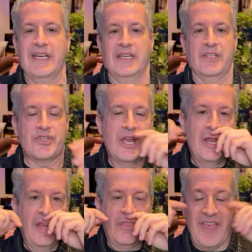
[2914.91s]
is
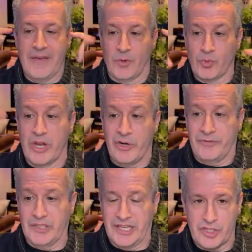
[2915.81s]
they have a runoff
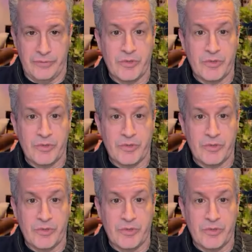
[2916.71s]
election.